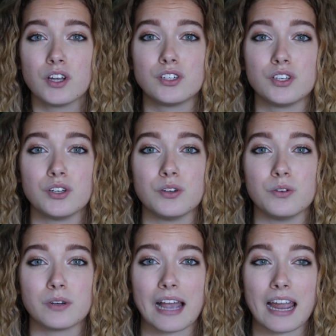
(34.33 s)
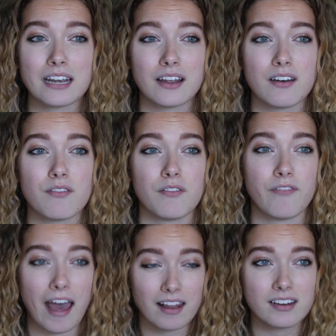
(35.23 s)
to kind of
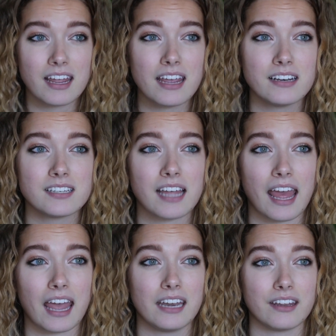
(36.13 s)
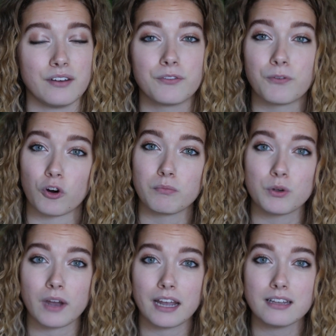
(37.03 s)
validate and inform you
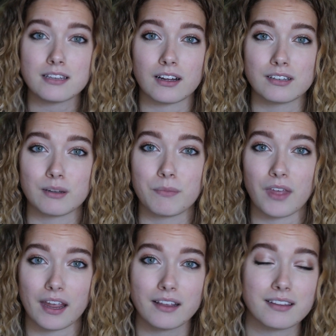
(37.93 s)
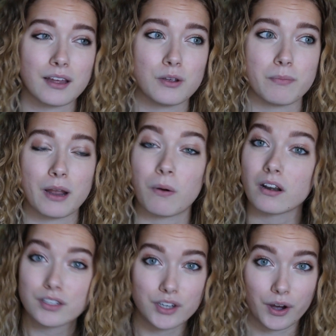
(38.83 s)
guys on some things that you might
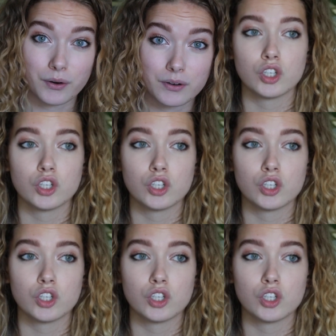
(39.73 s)
want to know.